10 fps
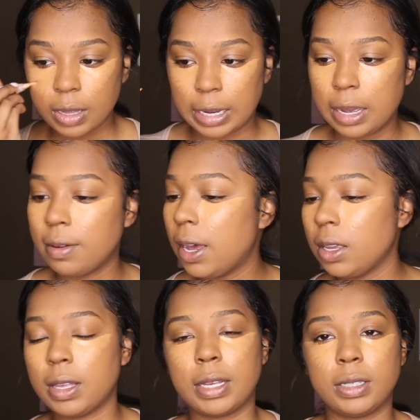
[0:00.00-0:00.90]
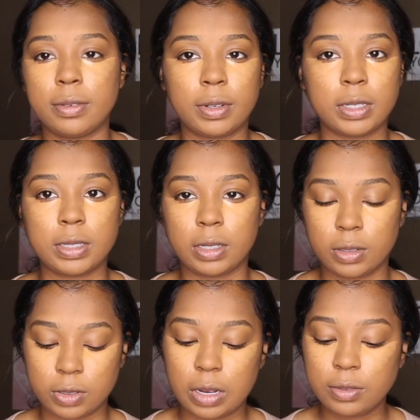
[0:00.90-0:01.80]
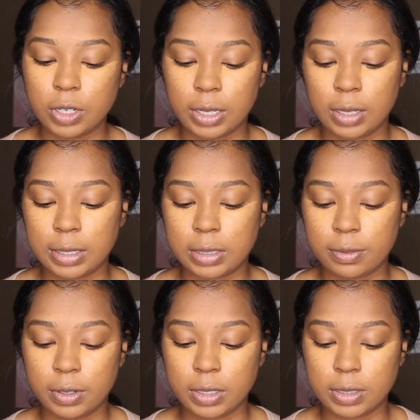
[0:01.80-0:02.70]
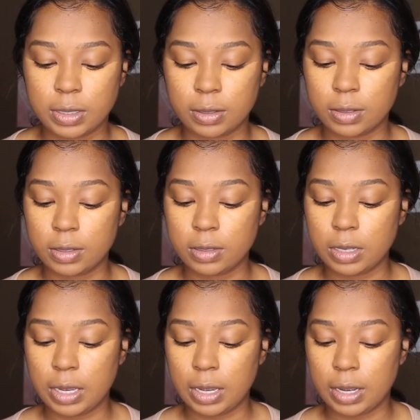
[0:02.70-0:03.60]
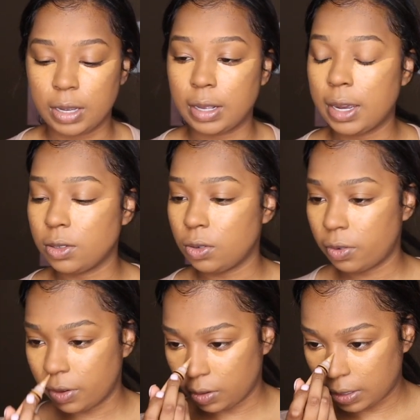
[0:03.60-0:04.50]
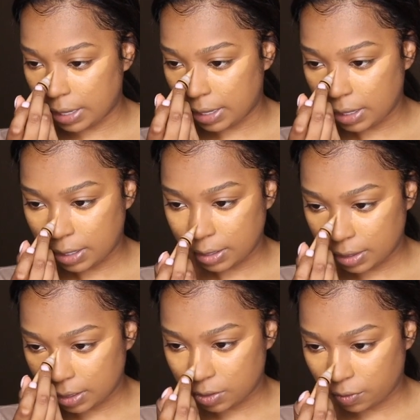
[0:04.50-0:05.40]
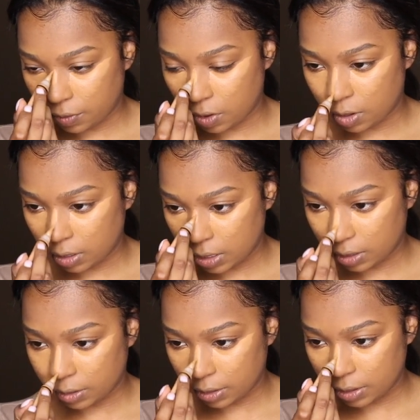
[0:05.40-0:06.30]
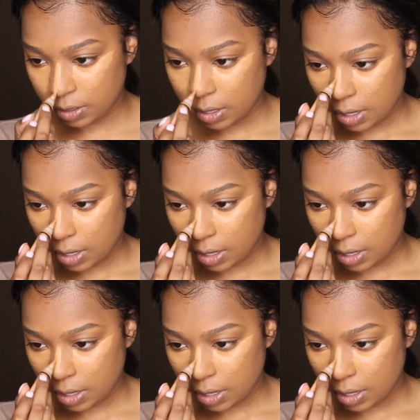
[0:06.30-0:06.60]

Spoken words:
Like, I've had a lot of different concealers. I've tried a lot of different concealers, and I do feel like this fawn color,